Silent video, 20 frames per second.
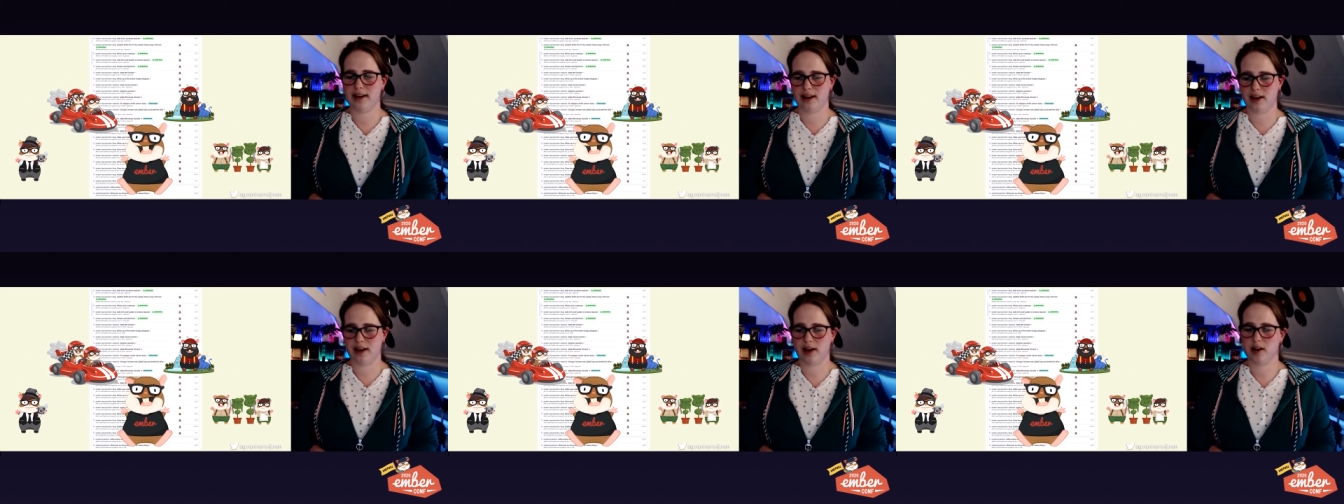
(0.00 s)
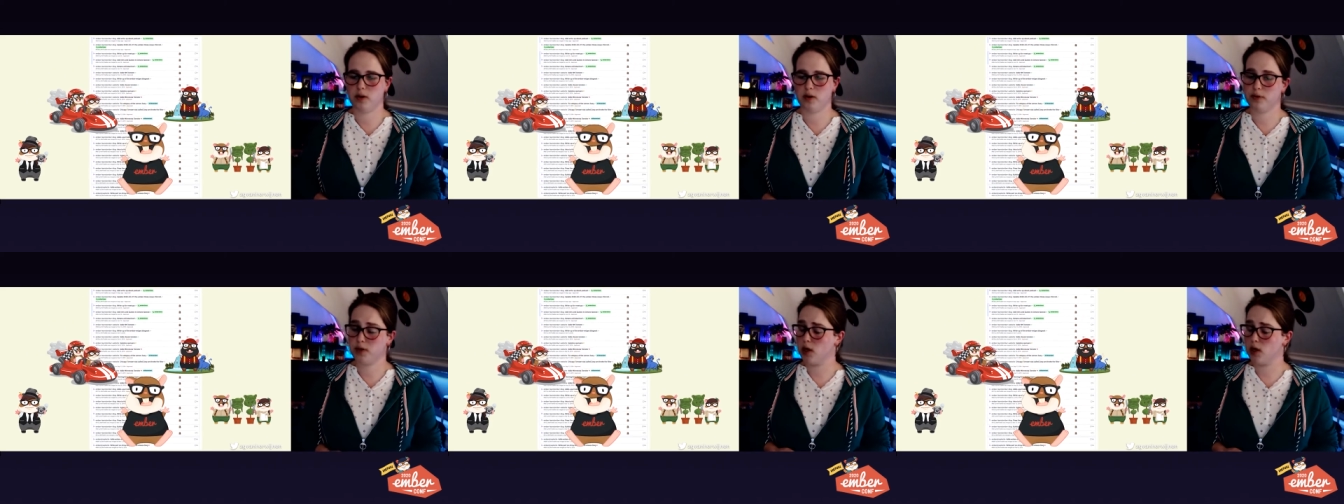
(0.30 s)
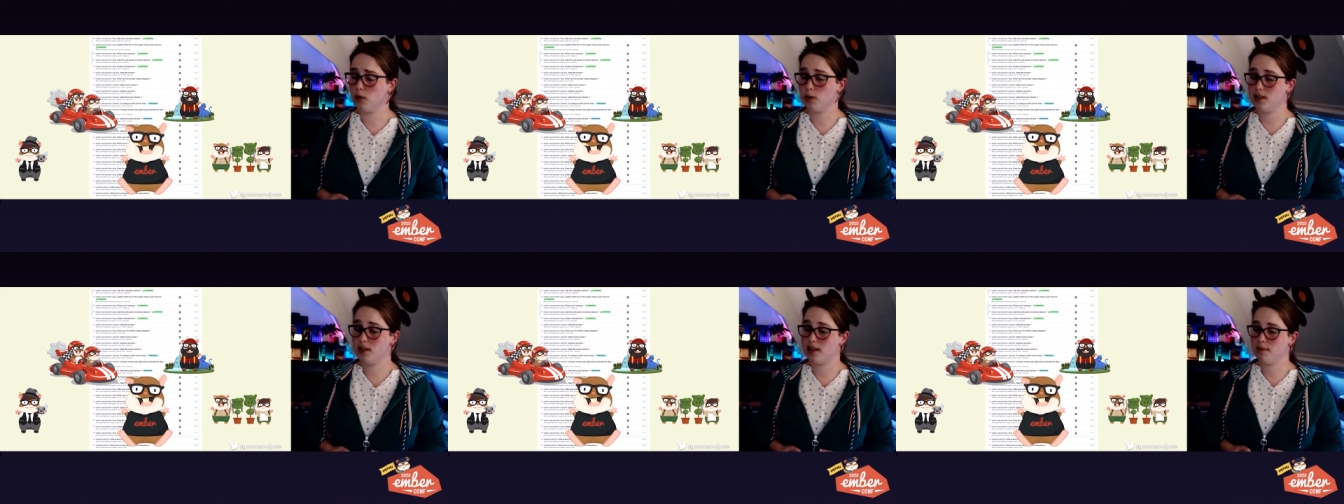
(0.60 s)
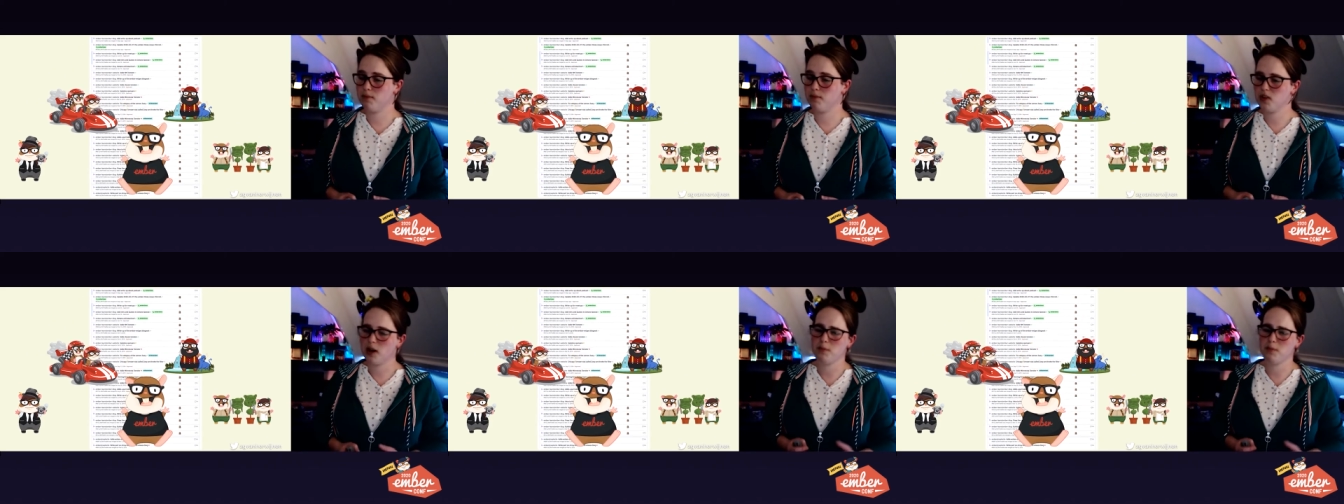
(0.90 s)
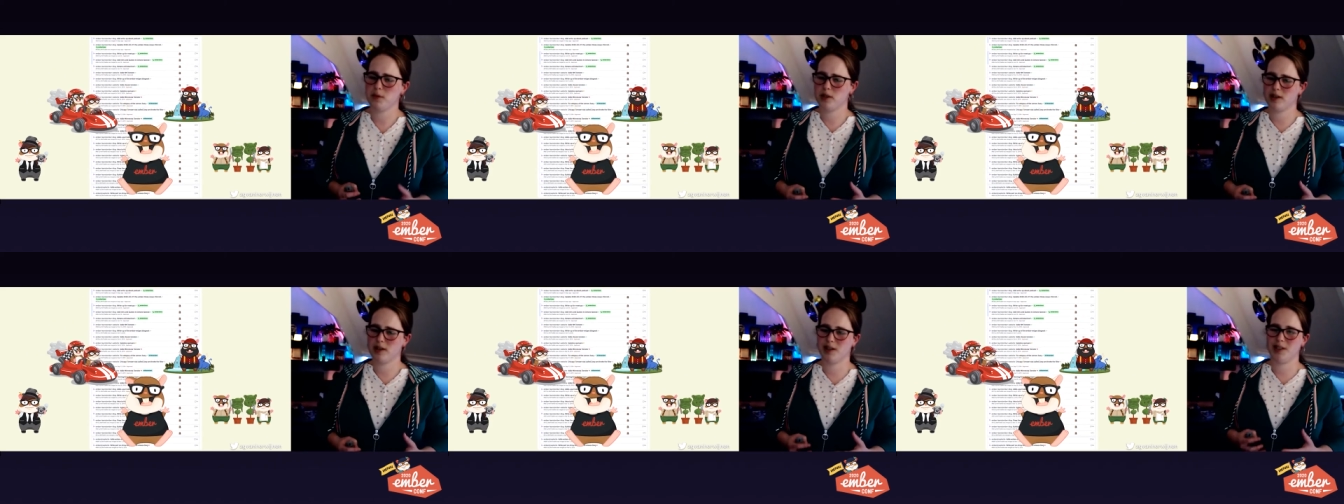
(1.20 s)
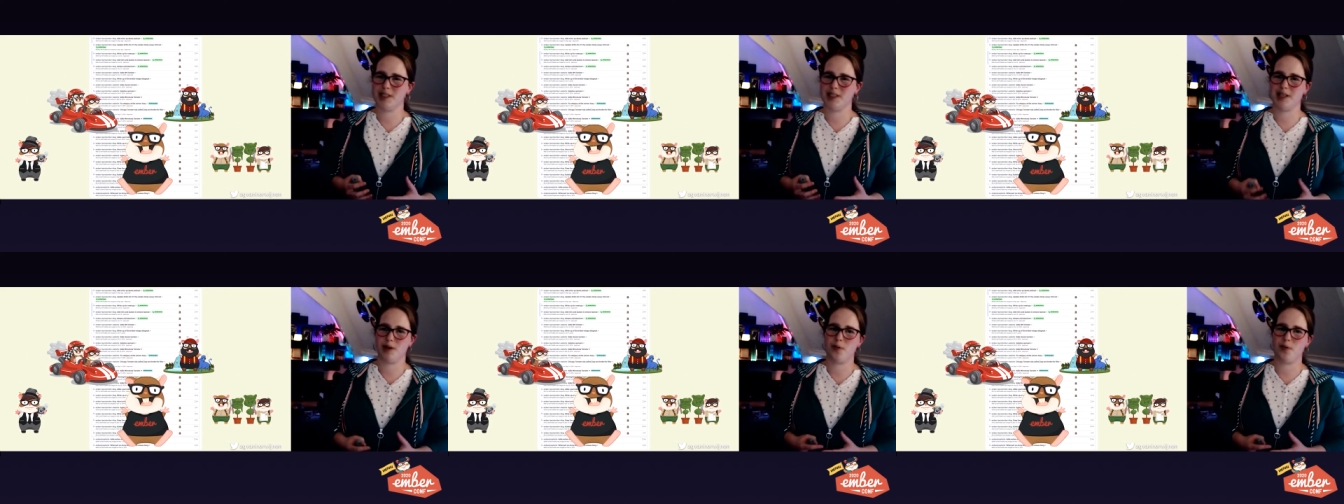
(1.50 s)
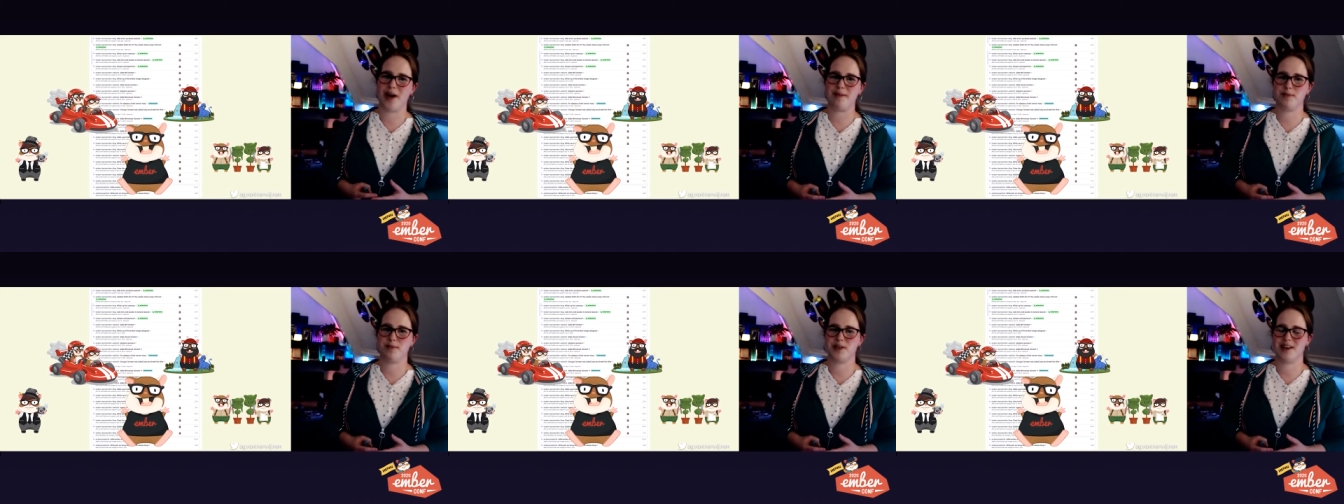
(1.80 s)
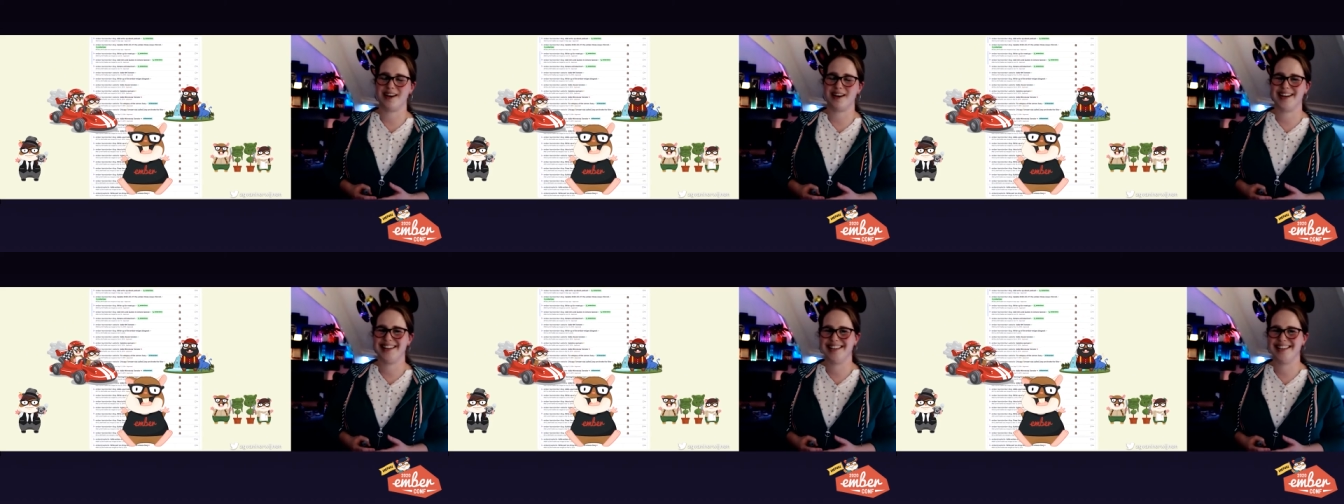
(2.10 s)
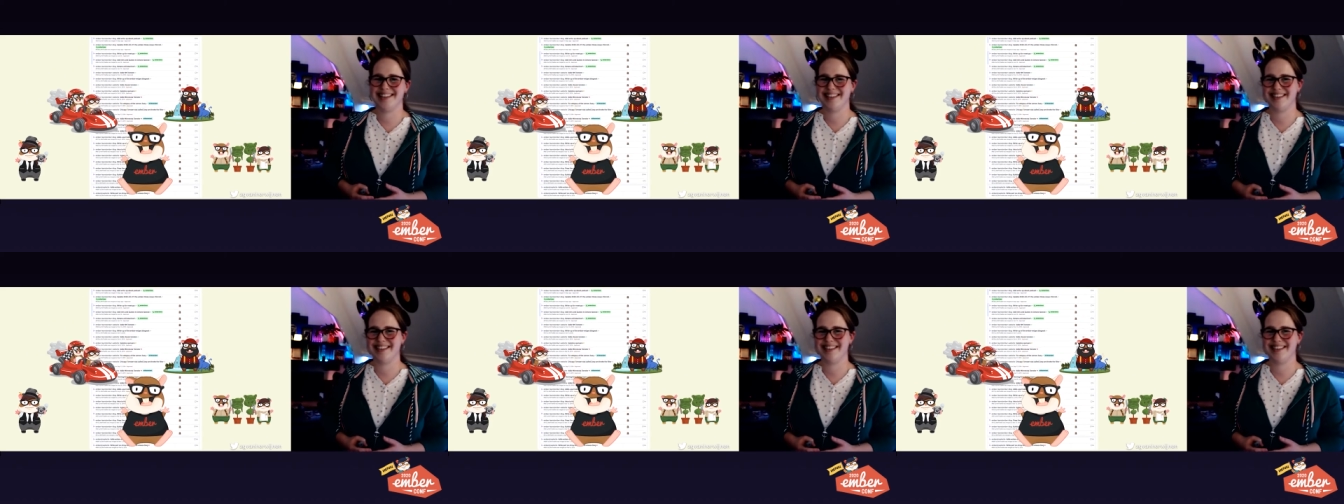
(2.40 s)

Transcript: a lot of Zoeys and Tomsters to the website.